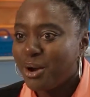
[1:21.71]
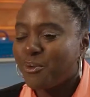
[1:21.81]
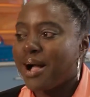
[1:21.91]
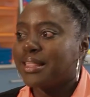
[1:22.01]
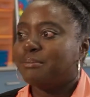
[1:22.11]

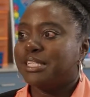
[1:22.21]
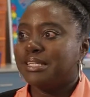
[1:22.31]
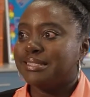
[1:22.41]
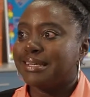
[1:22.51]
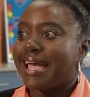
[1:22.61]
while I'm
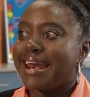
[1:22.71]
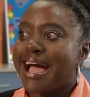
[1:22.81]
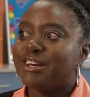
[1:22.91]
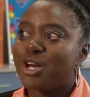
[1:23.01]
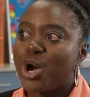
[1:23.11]
teaching, and
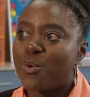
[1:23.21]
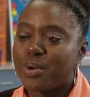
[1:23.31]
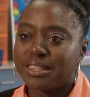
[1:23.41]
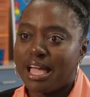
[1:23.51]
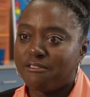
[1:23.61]
I know
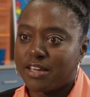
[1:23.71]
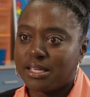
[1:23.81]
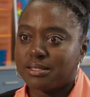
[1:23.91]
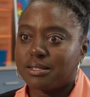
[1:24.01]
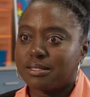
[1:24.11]
what that
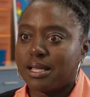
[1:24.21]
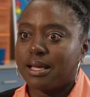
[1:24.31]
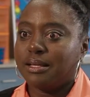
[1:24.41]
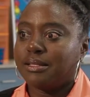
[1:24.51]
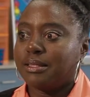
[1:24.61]
face looks
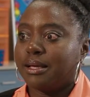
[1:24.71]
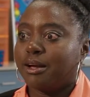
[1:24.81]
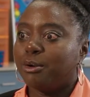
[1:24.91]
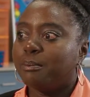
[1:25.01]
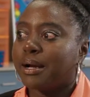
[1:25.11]
like,
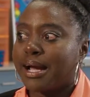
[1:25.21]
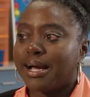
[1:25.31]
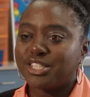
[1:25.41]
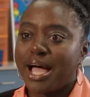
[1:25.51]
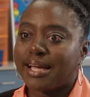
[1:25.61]
oh my
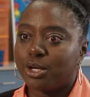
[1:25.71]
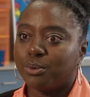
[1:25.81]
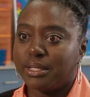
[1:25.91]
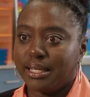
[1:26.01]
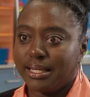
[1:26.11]
gosh, I
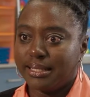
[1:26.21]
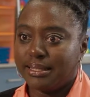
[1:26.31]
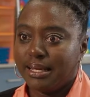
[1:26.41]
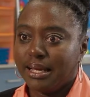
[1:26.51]
don't get it.